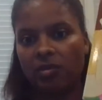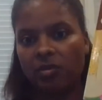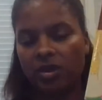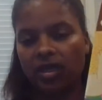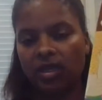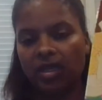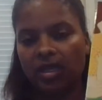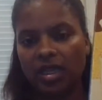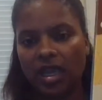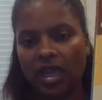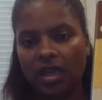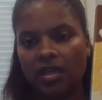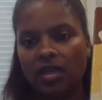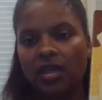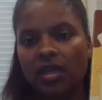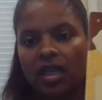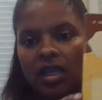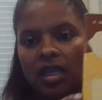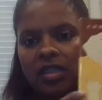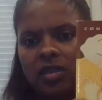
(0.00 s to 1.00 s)
But again,
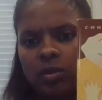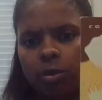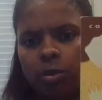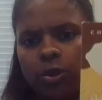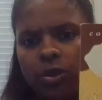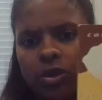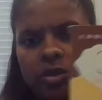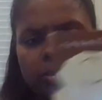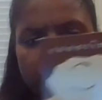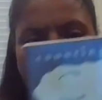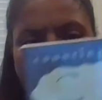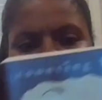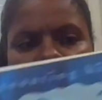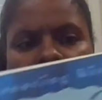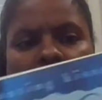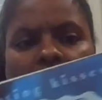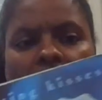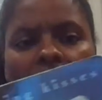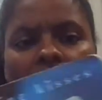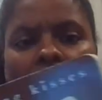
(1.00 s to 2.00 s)
it's a board
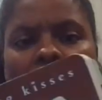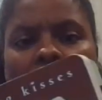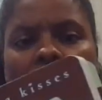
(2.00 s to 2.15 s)
book.